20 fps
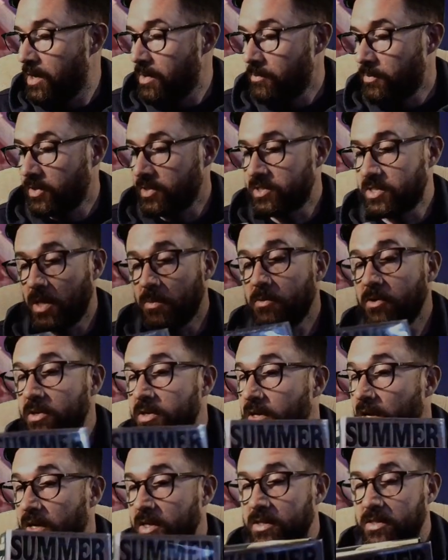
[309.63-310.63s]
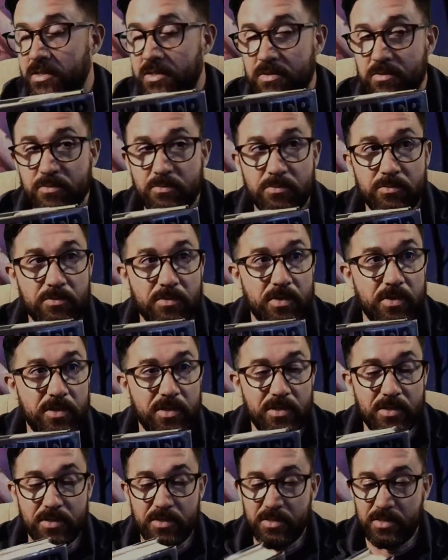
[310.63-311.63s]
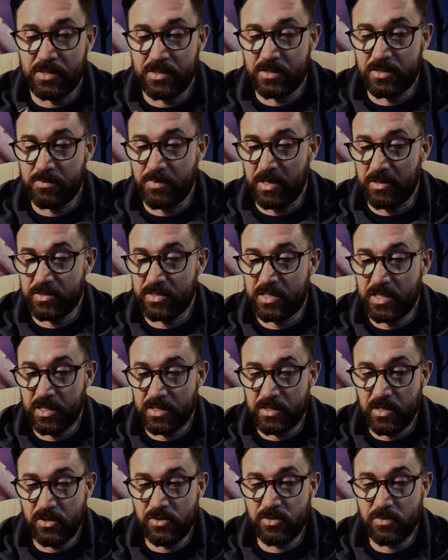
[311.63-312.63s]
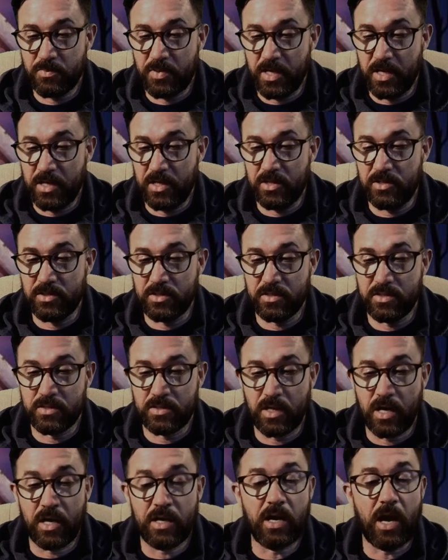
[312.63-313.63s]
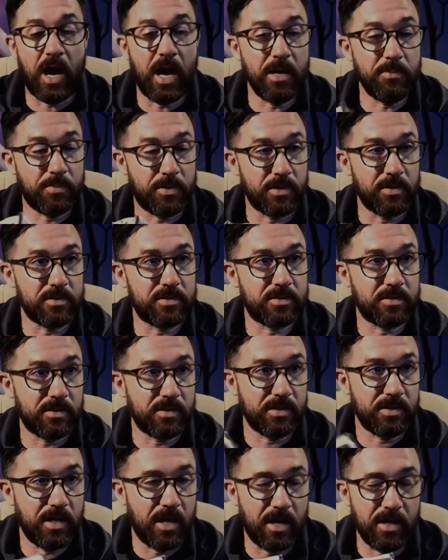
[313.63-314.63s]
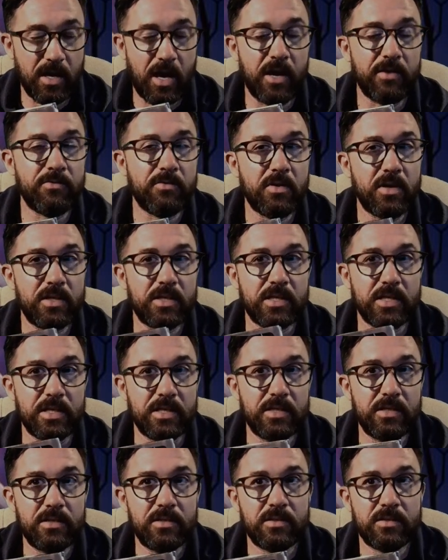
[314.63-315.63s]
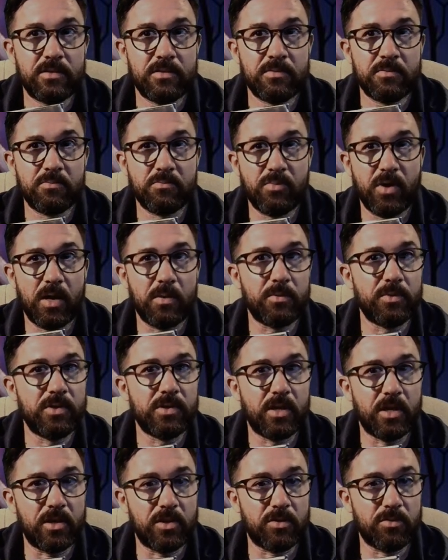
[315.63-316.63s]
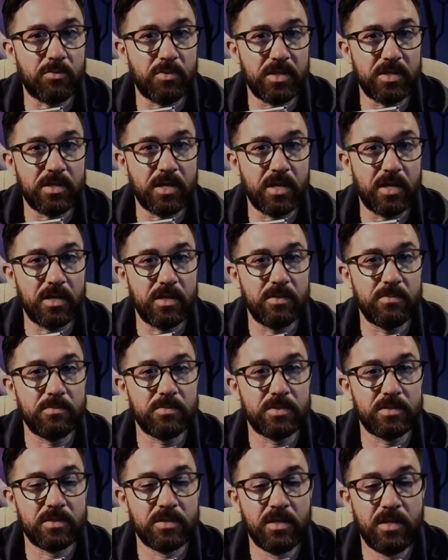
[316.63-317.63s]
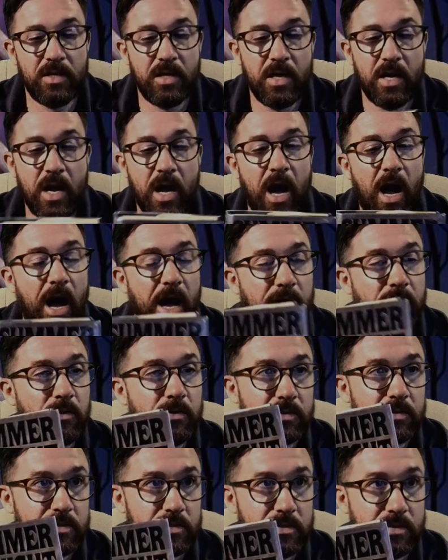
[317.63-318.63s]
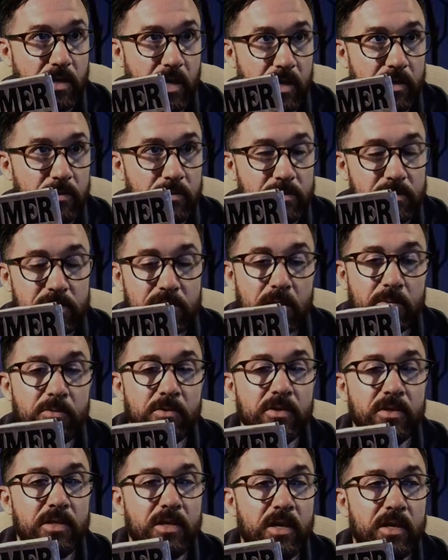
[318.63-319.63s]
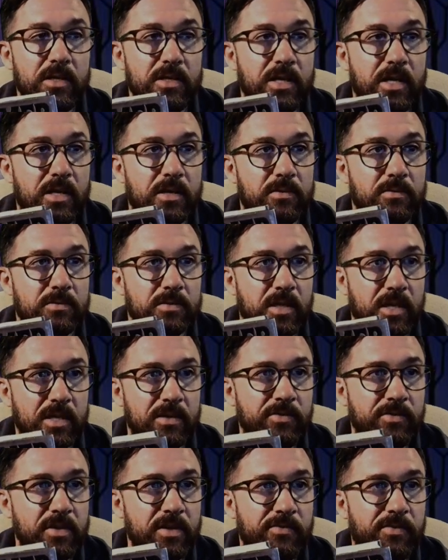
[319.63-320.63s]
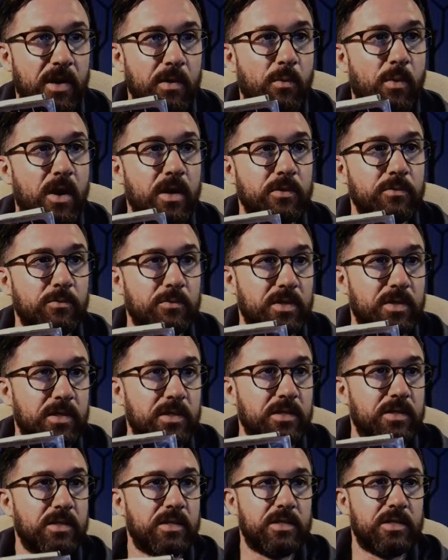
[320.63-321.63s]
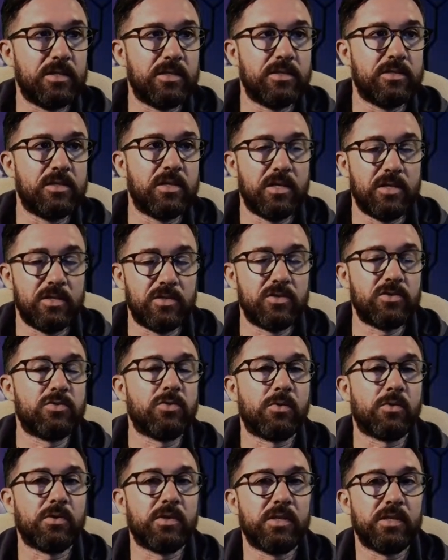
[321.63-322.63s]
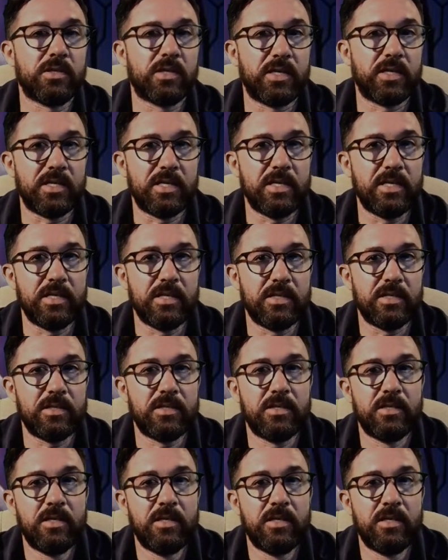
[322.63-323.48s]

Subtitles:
But Summer and Night is really good. It's about 600 pages. I personally, I've read it probably like three times. I go to Summer and Night now. Like if I want to read a story like it,